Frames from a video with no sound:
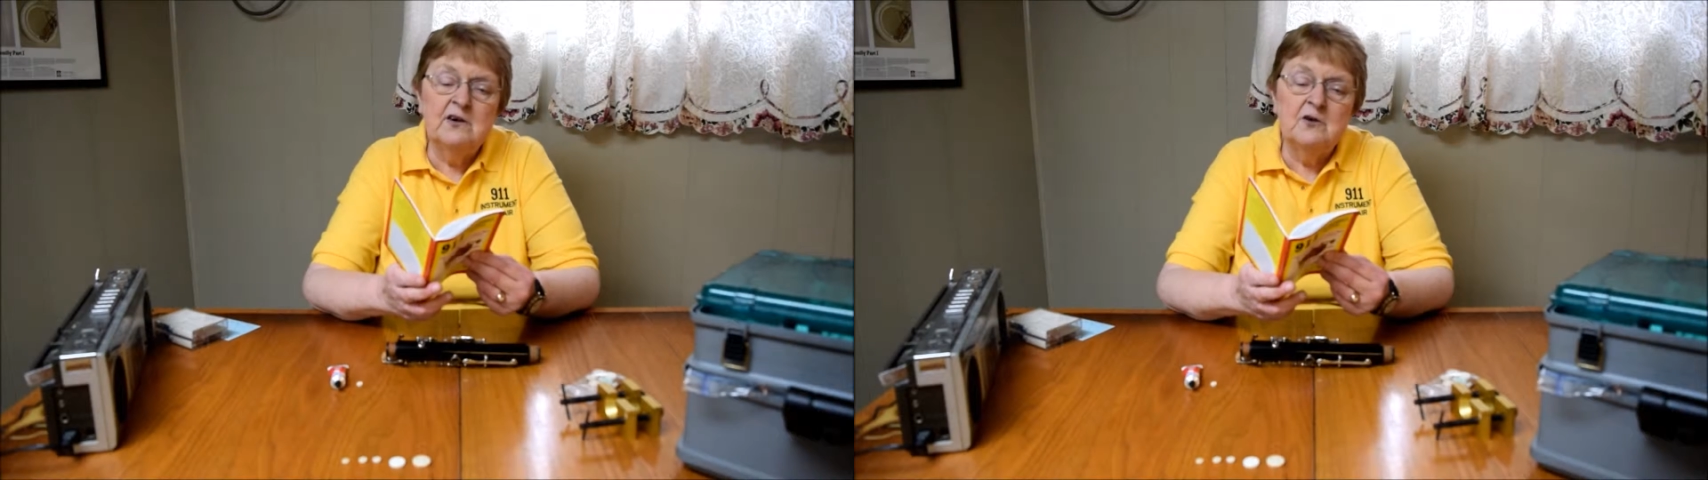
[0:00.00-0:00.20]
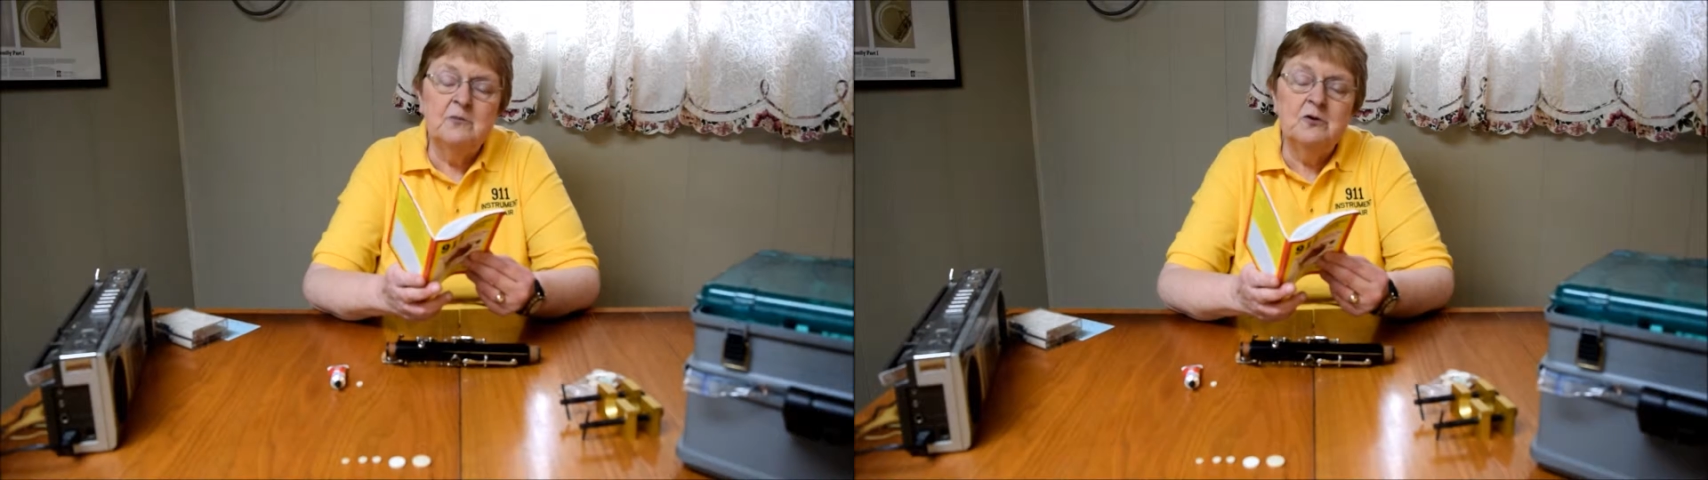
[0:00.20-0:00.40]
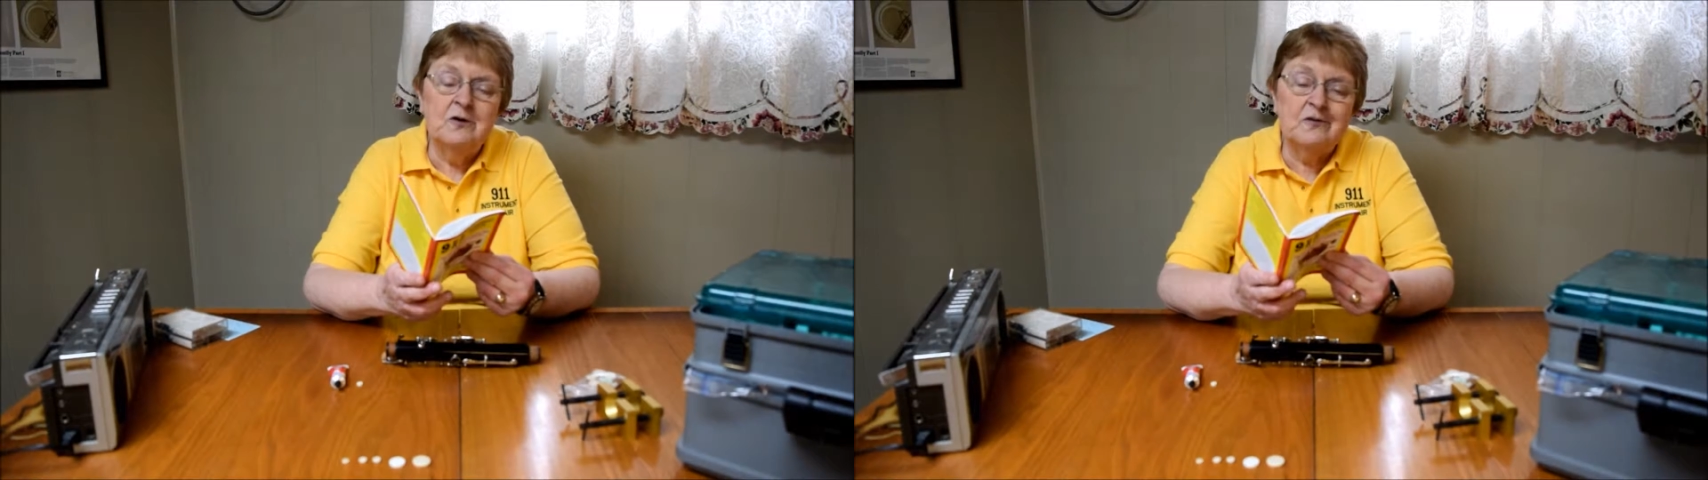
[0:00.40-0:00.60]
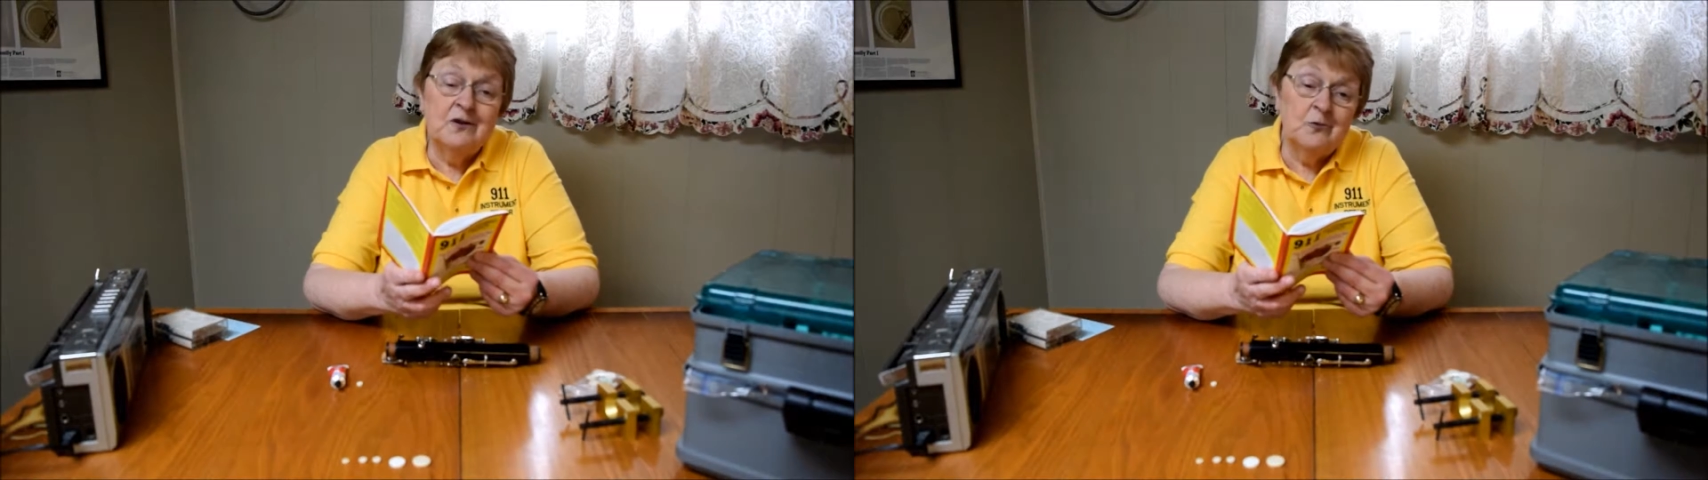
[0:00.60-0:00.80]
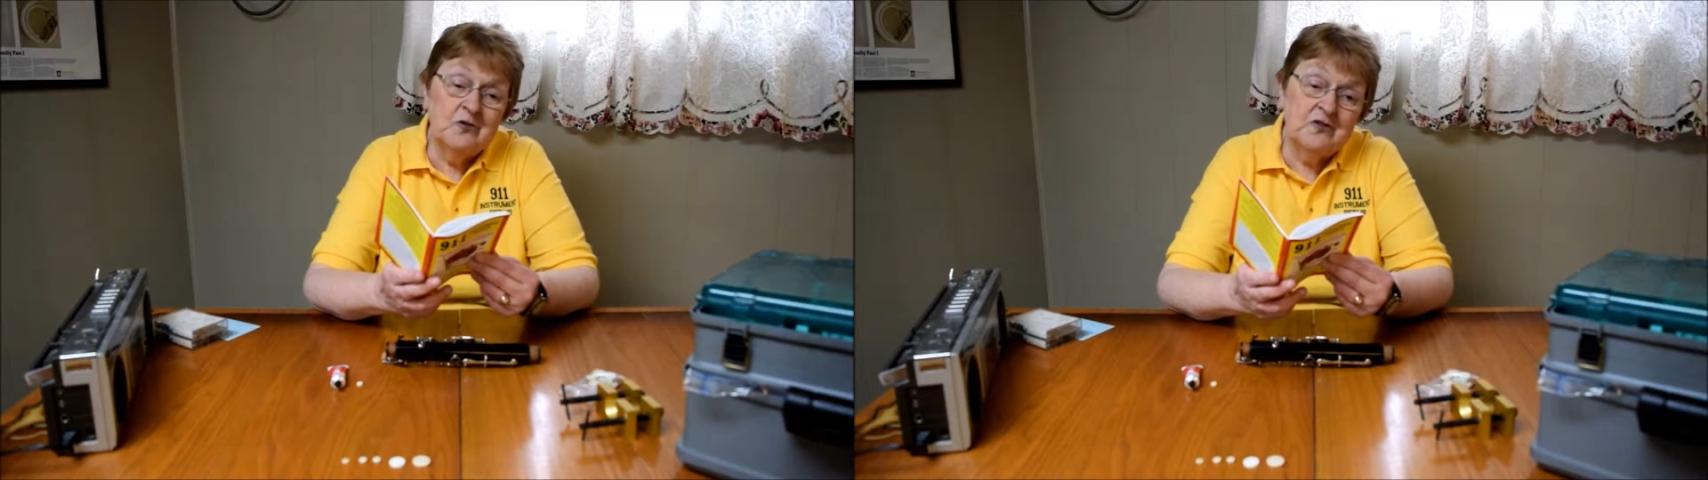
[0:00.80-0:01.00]
other book
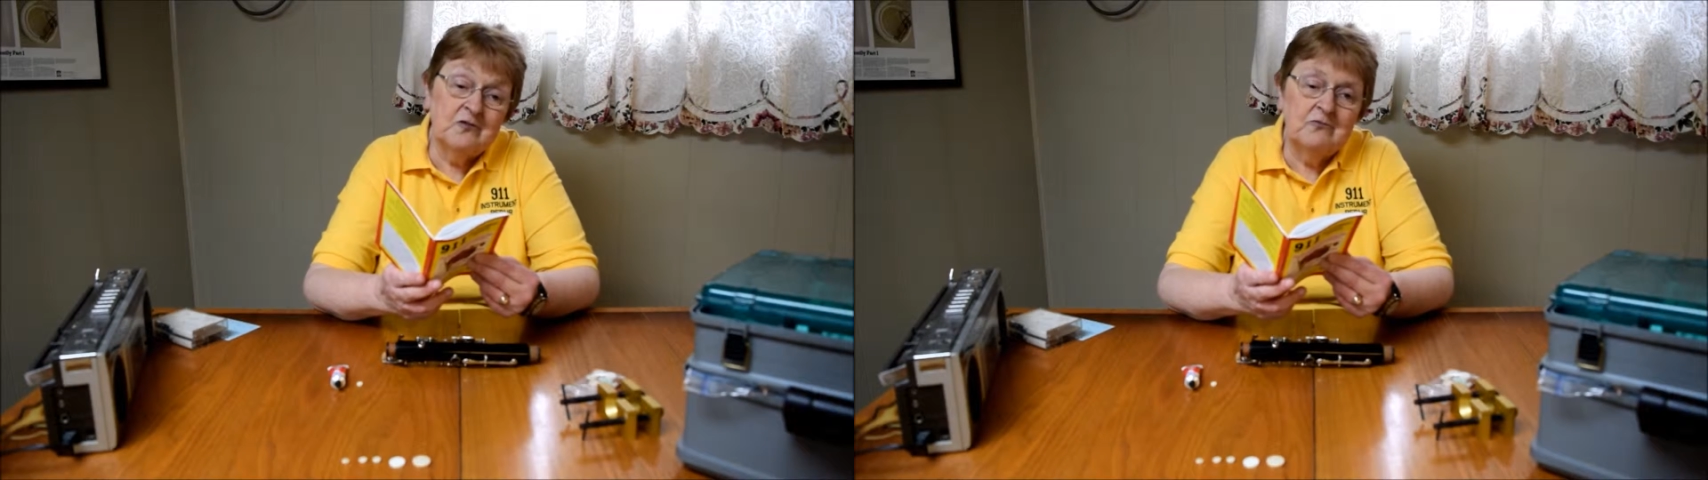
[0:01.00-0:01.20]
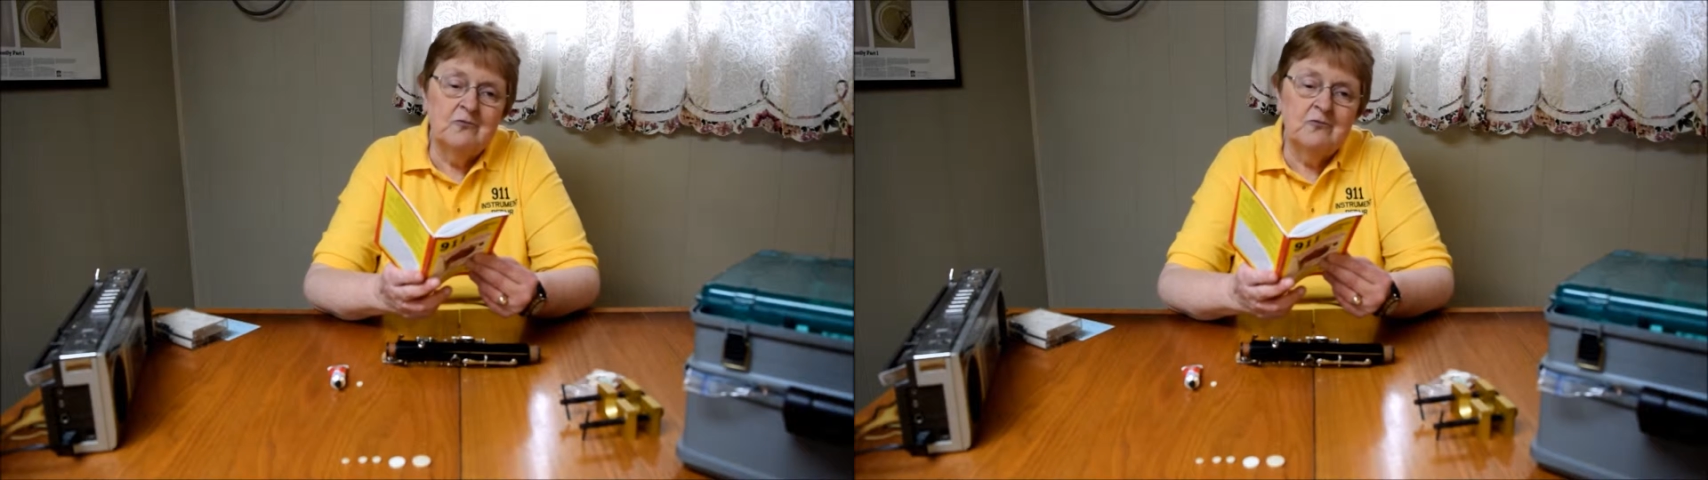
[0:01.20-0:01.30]
that was